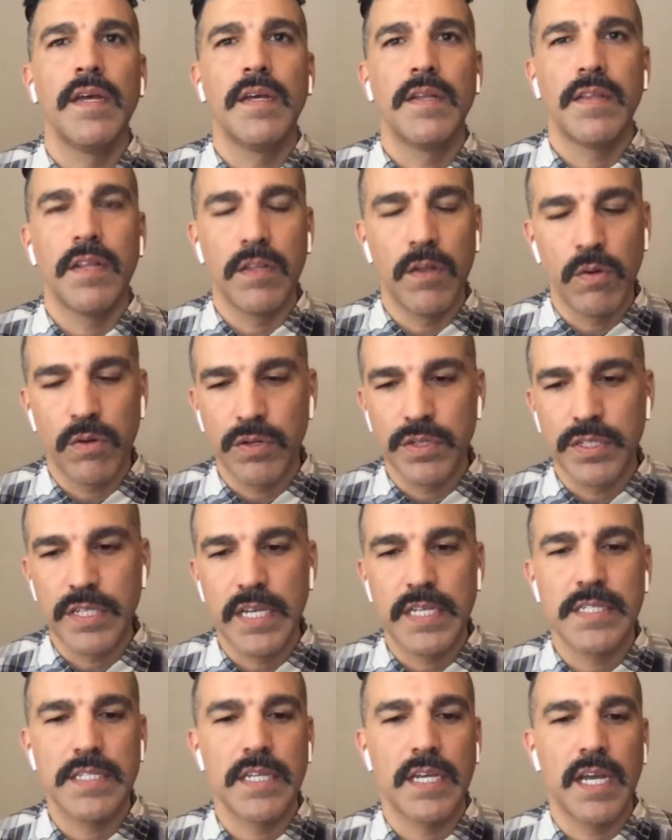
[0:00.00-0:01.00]
the local
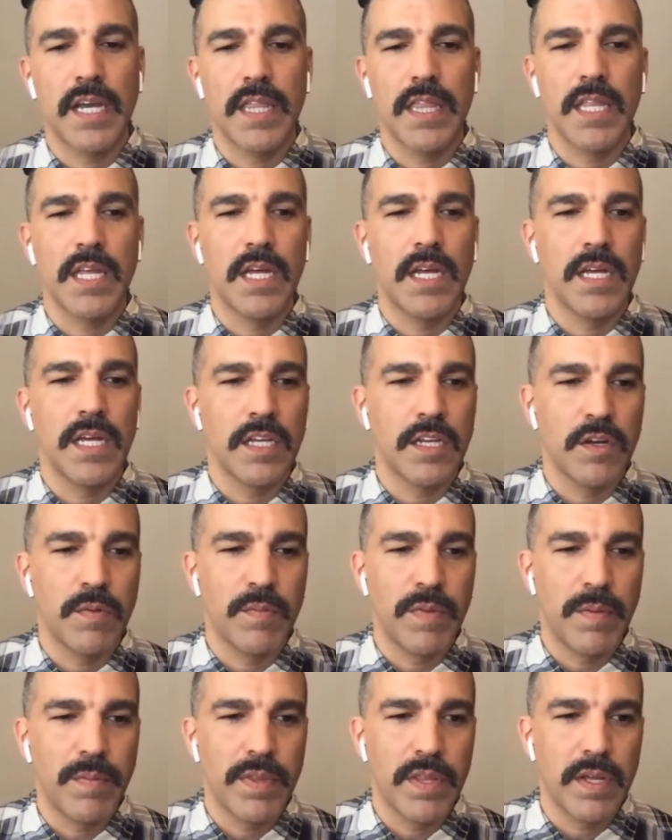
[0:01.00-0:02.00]
testing and the
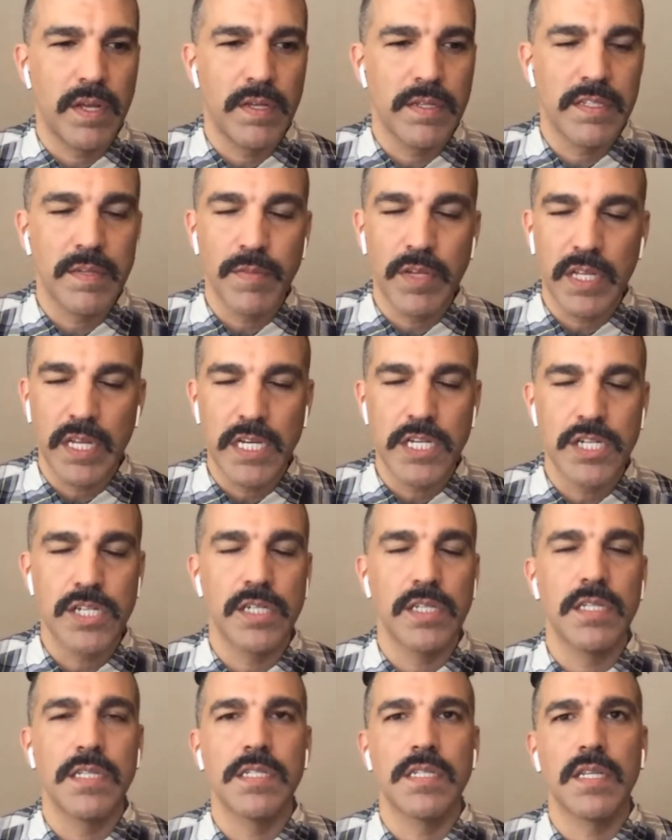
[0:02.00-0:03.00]
maybe the
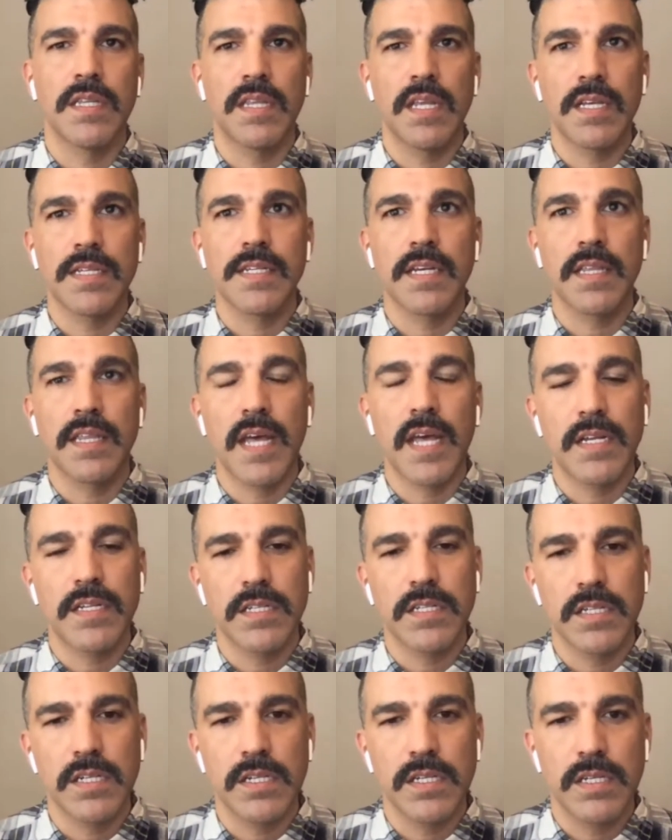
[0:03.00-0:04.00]
simulations and things like that
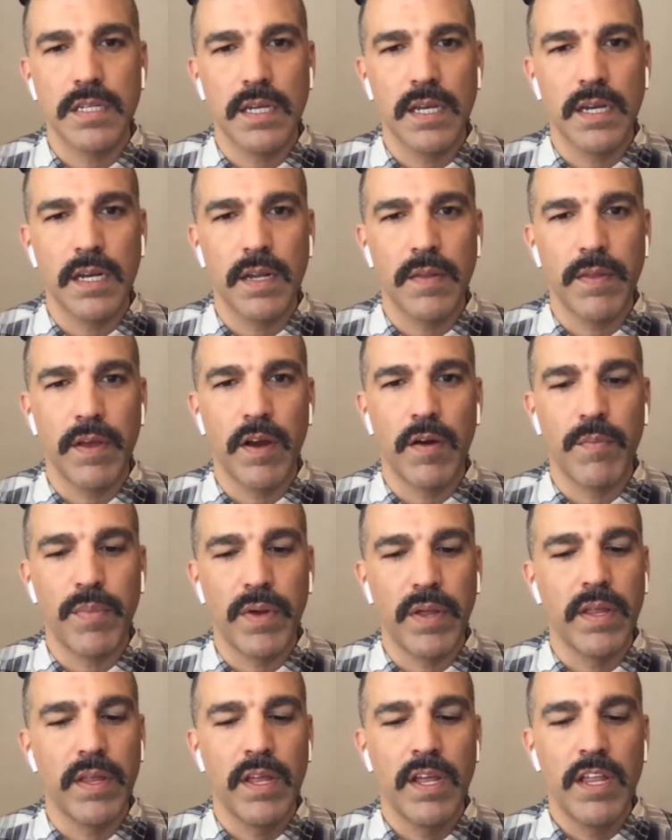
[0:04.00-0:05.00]
to get it there.
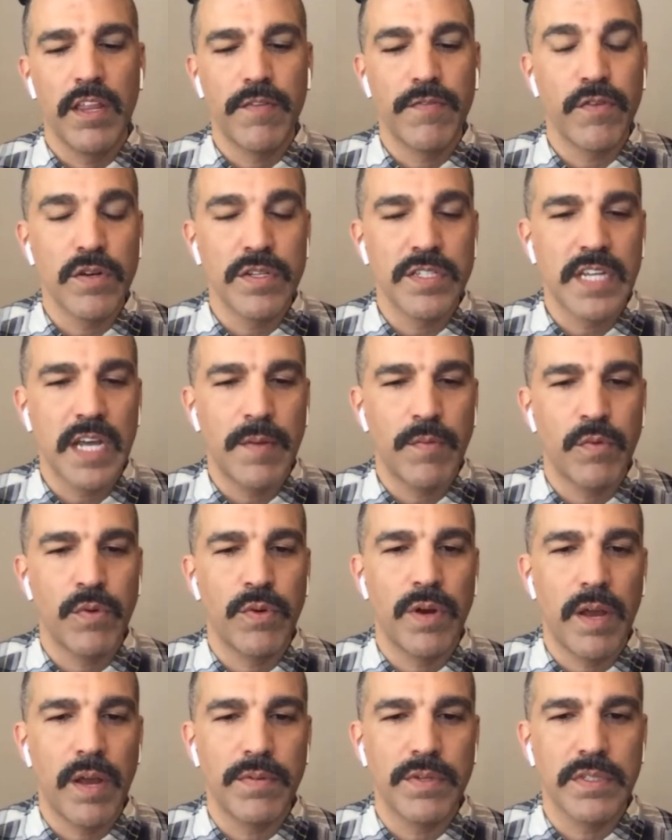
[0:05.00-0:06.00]
But the first time we were
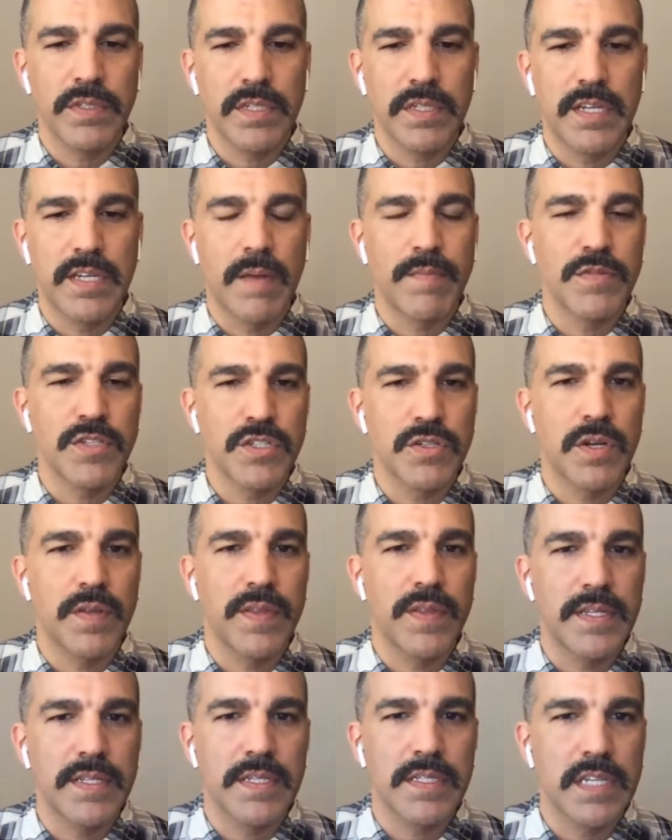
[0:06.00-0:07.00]
able to demonstrate
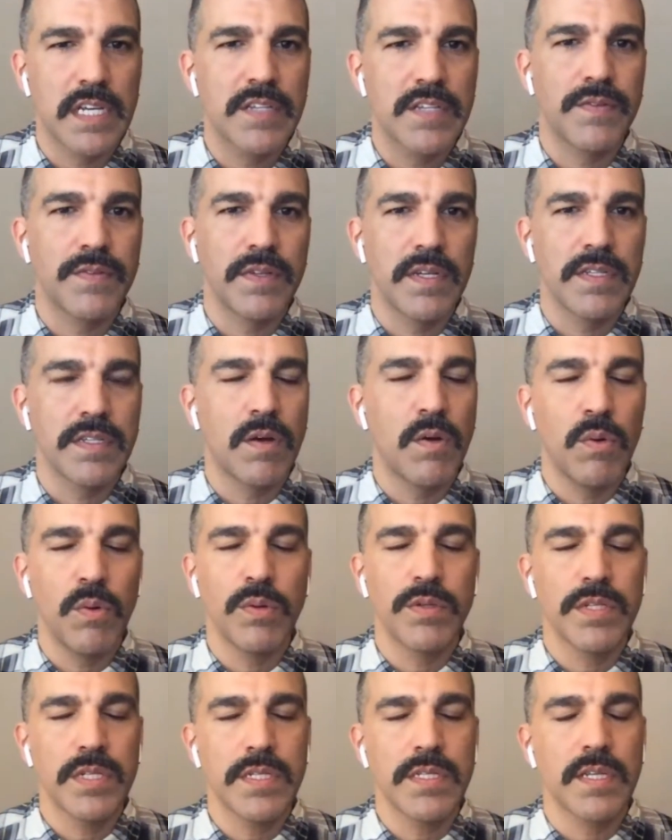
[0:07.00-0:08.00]
that successfully as a whole
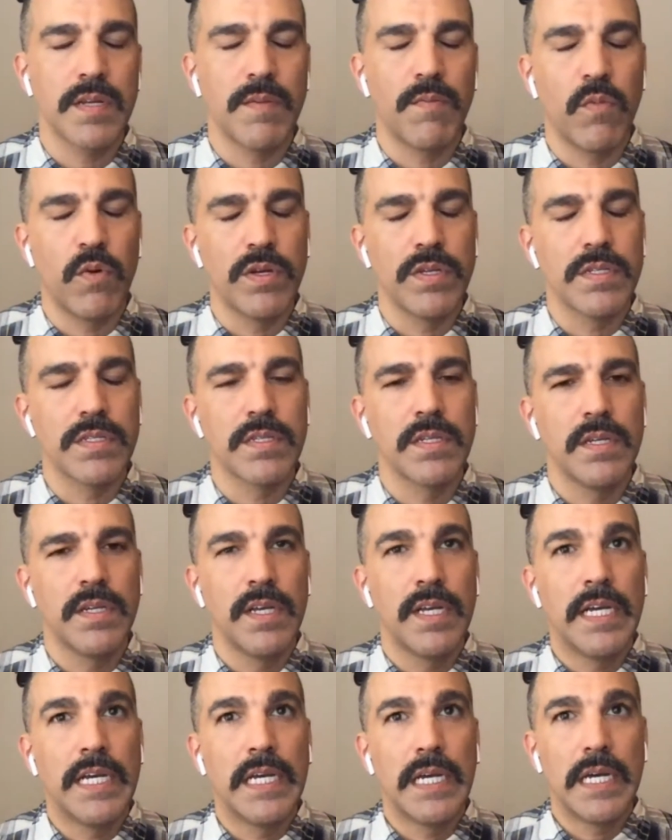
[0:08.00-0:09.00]
system was
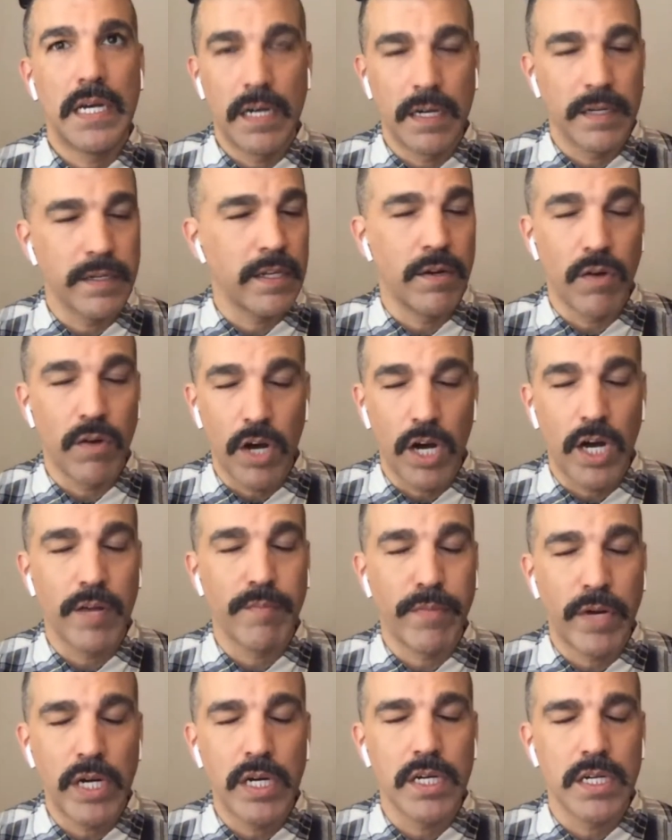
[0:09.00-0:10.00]
on
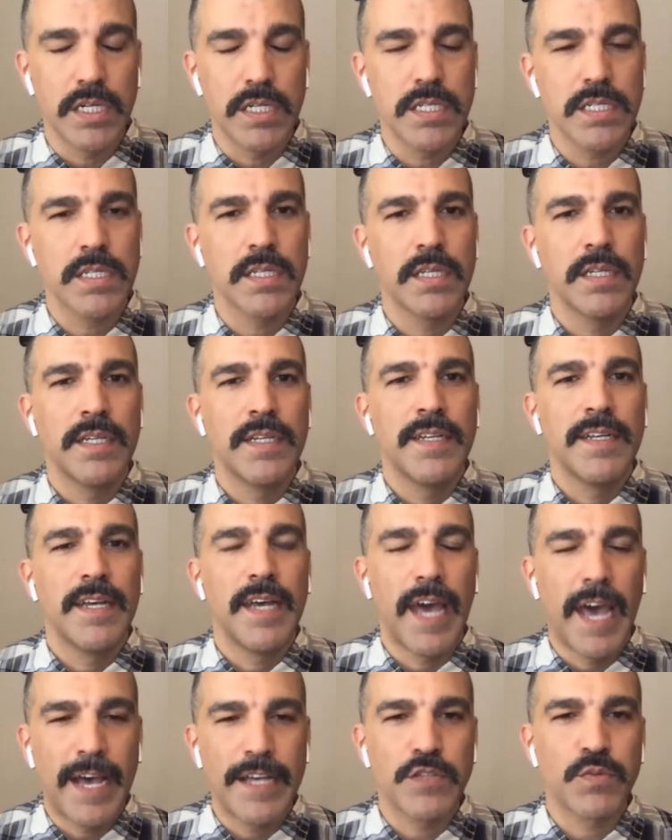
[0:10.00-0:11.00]
Mars
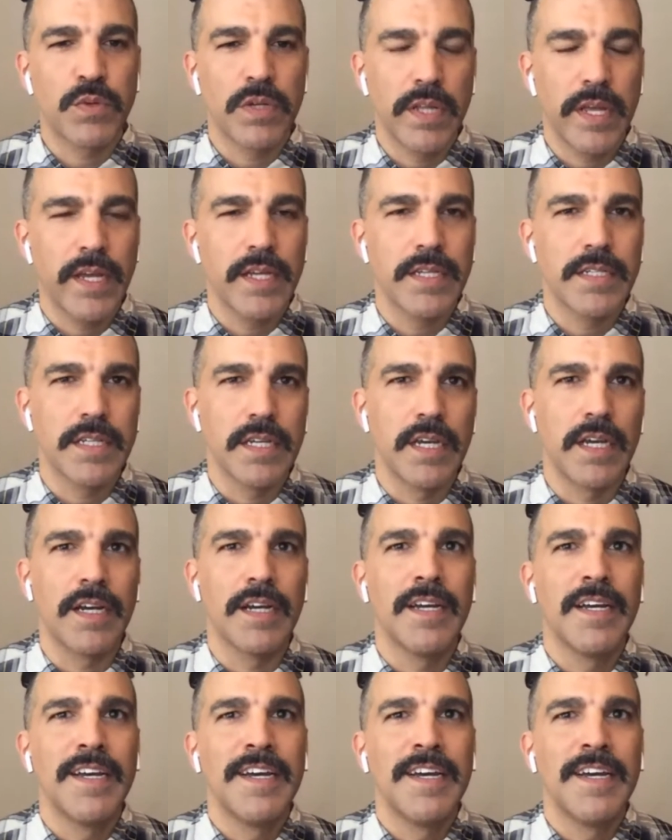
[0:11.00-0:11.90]
as we're landing,